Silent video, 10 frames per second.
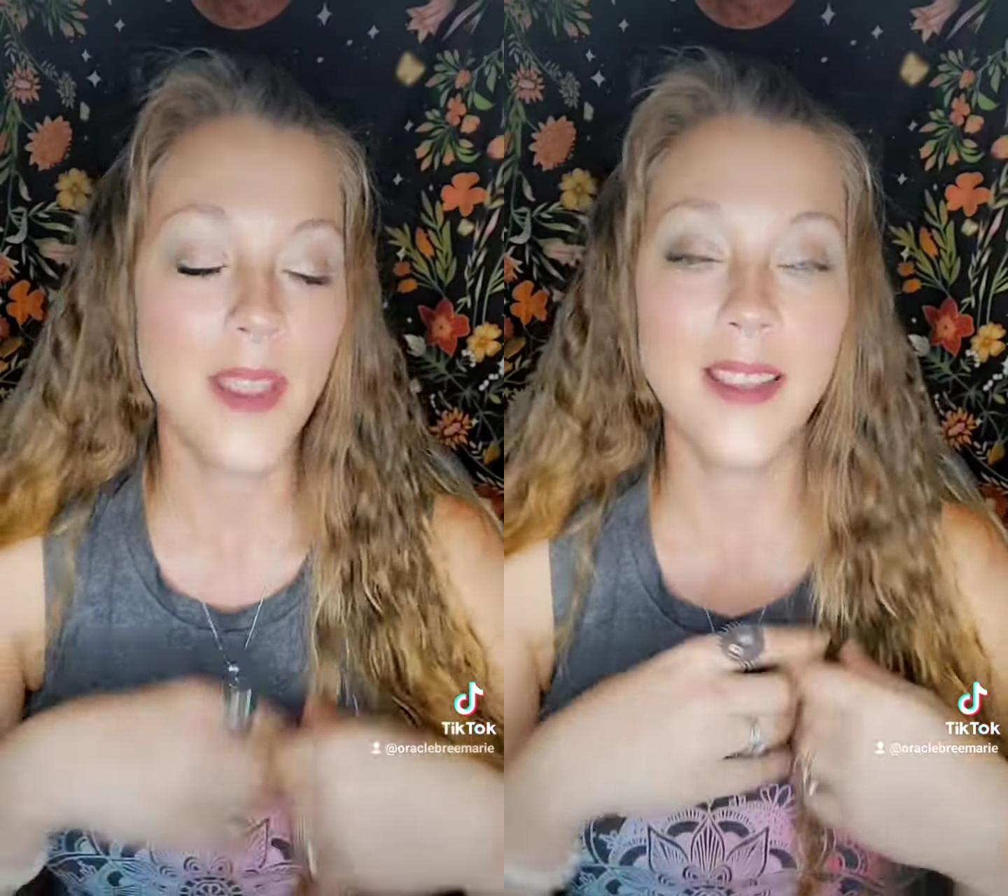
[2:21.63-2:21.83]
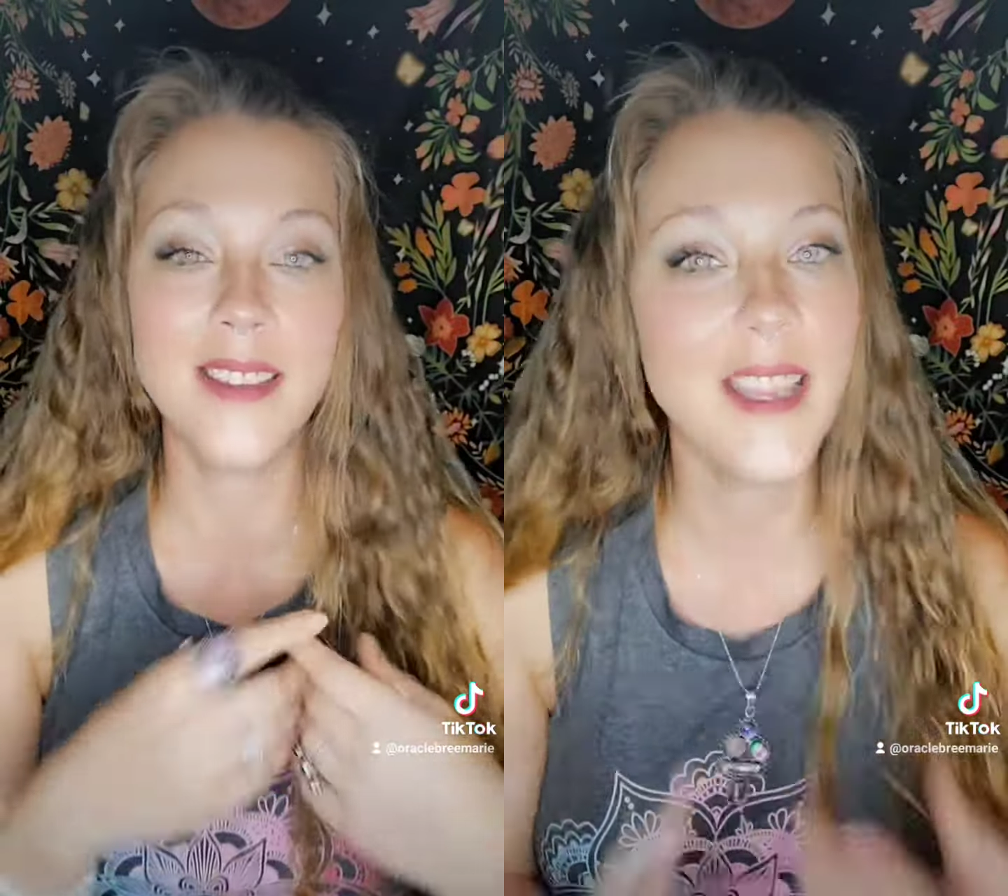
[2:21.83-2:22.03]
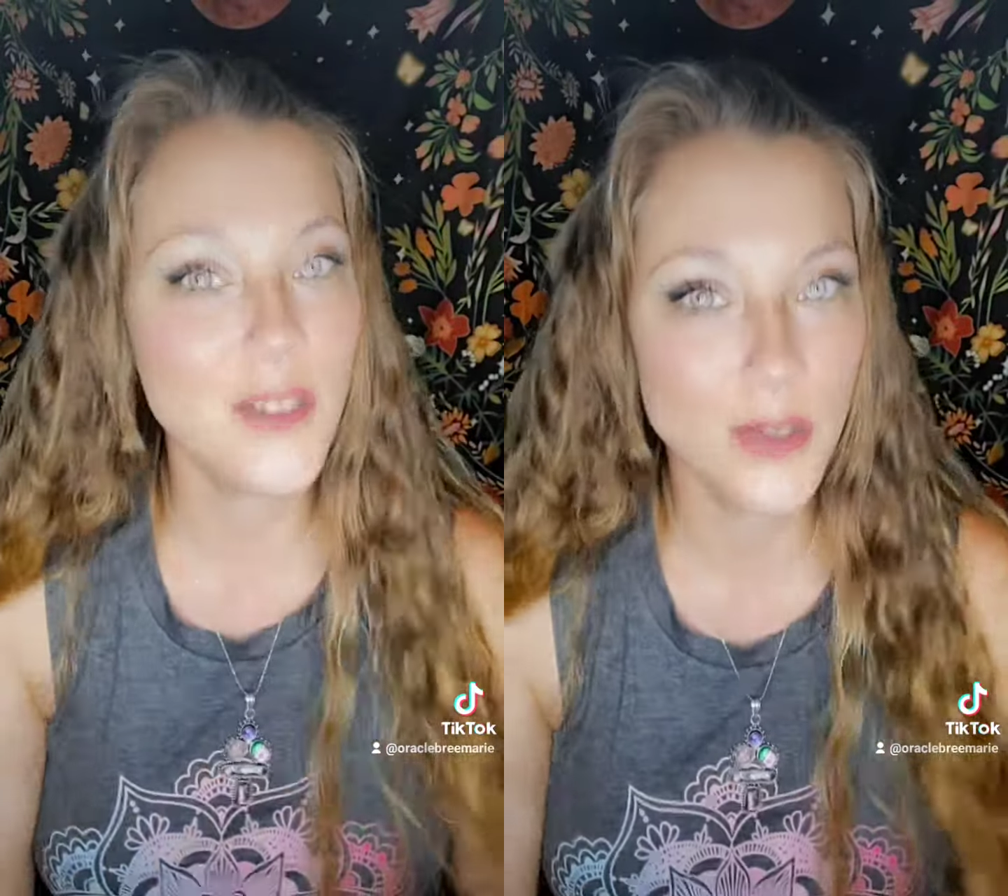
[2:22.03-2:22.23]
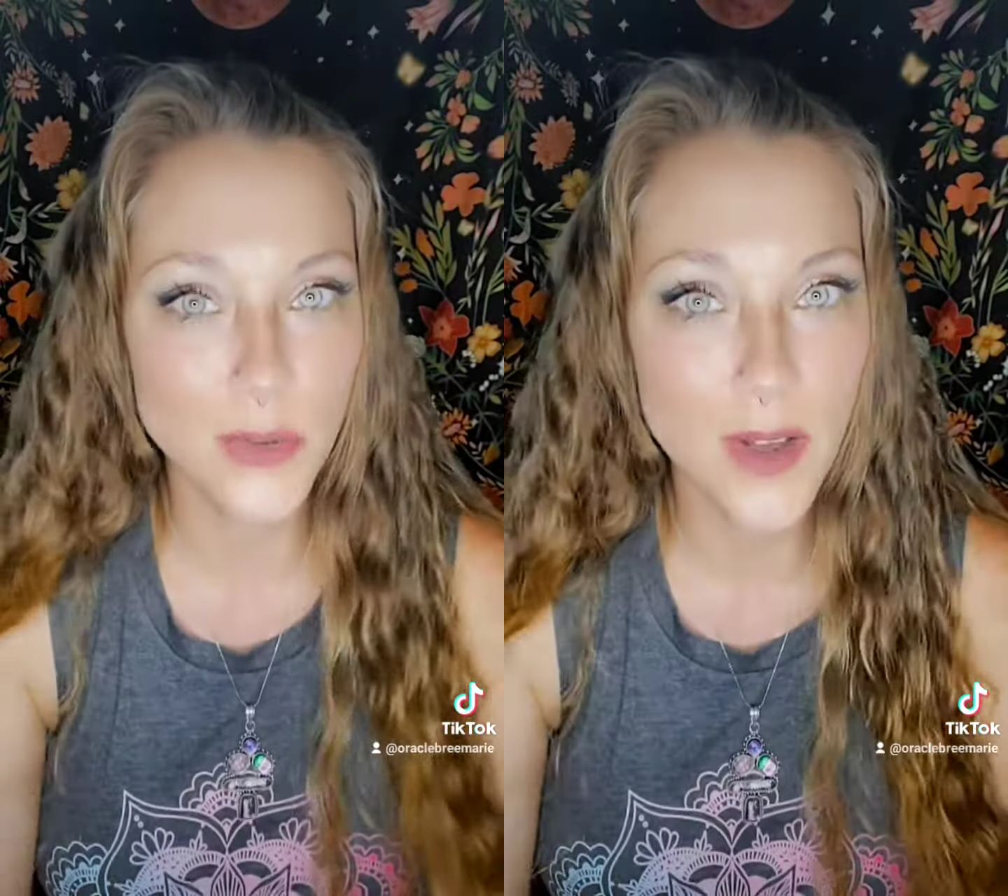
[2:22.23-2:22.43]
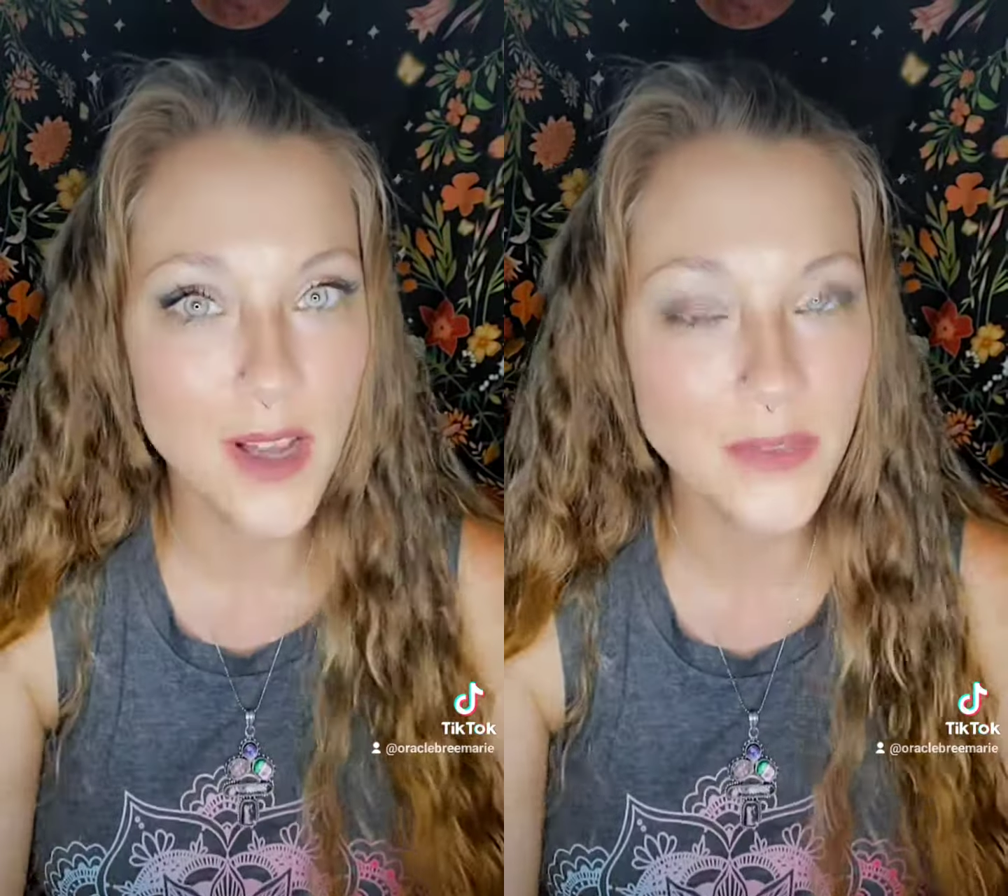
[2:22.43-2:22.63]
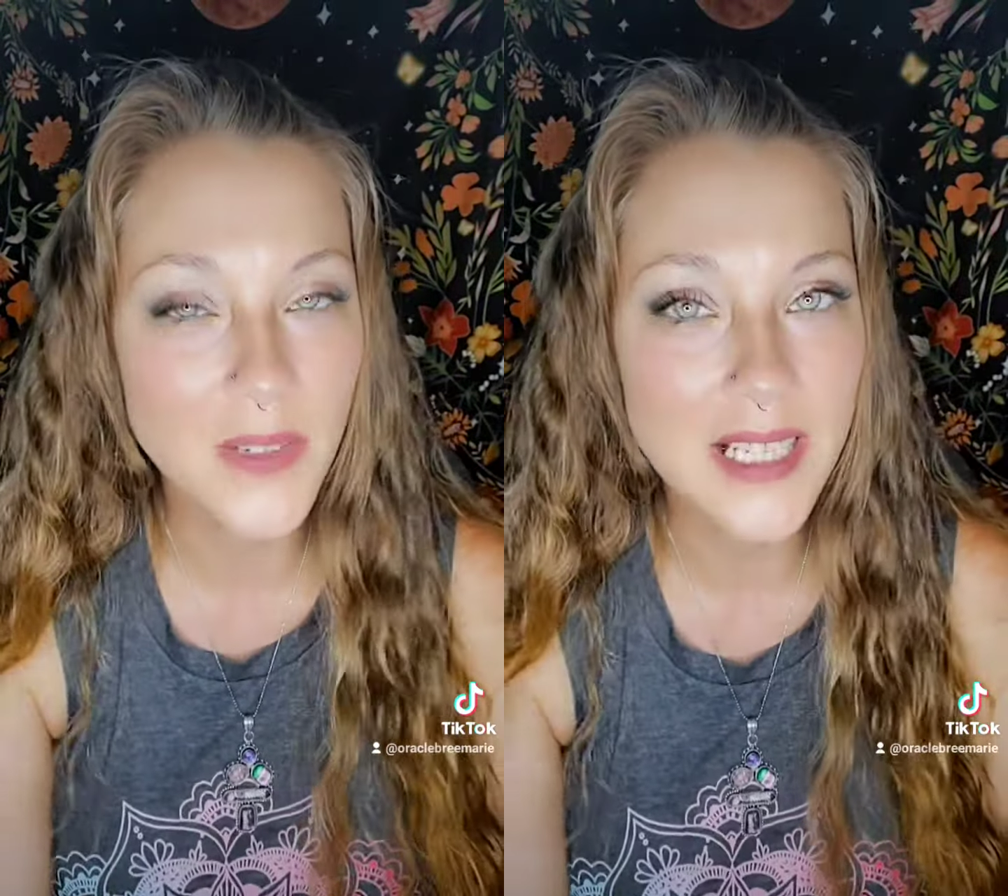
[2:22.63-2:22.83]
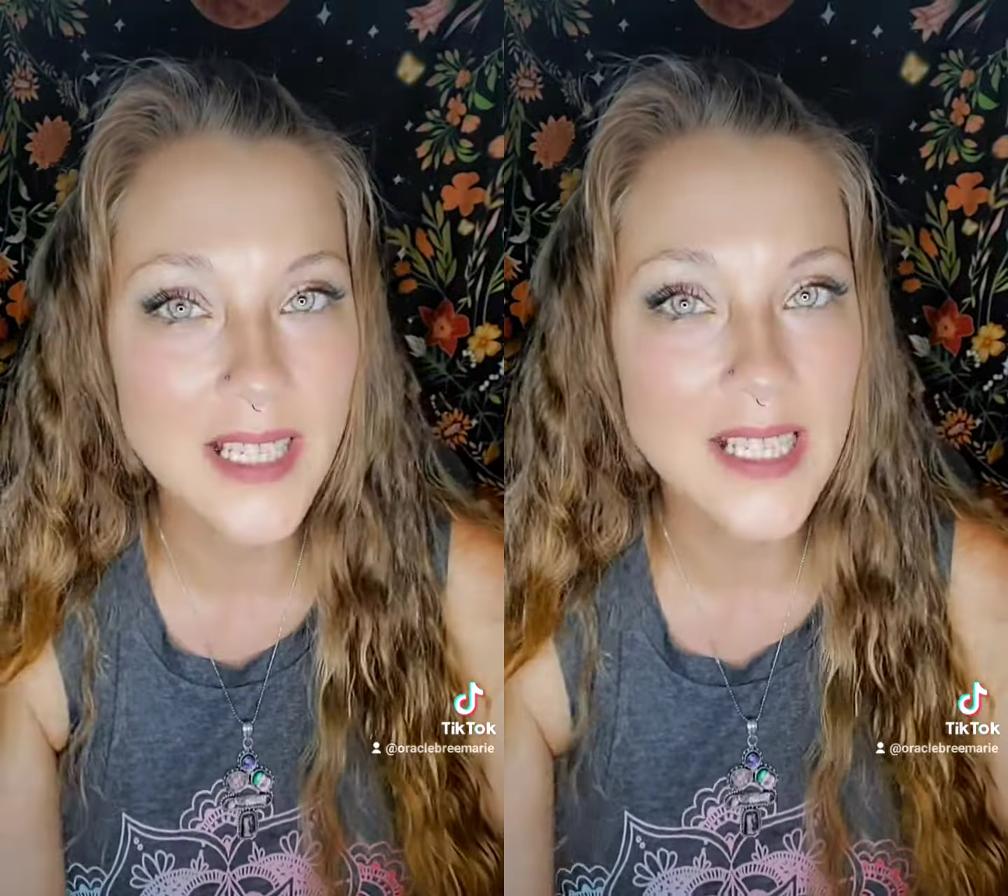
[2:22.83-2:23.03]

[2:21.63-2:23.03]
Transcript: Again, do not fight